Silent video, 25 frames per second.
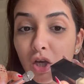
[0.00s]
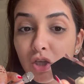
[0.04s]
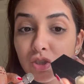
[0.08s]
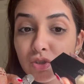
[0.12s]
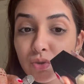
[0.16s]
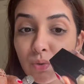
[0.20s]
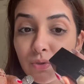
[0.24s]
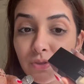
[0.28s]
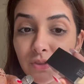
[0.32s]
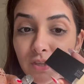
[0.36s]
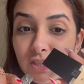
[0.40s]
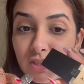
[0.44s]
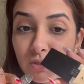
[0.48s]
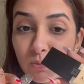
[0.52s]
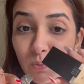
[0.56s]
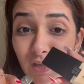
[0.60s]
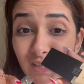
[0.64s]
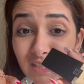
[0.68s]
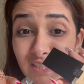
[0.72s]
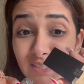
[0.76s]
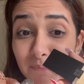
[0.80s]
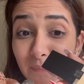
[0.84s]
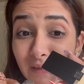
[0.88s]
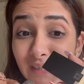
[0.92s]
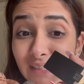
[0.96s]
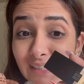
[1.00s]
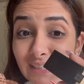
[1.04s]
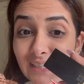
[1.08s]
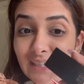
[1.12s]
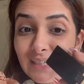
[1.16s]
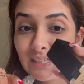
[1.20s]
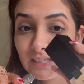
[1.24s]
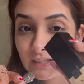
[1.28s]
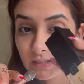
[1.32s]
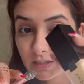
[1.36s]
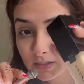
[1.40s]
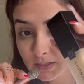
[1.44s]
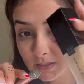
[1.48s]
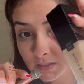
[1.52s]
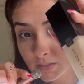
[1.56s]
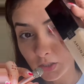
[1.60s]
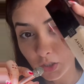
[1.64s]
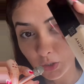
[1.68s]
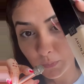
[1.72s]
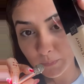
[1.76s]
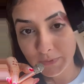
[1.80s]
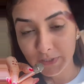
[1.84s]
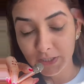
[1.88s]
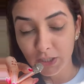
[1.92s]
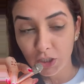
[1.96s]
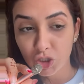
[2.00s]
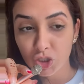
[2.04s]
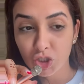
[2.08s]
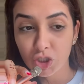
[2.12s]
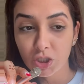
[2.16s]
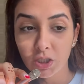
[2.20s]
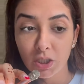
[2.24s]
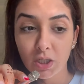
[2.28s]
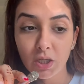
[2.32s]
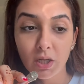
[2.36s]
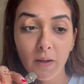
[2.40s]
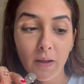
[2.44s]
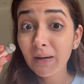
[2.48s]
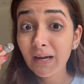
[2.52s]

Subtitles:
So this one is my latest obsession.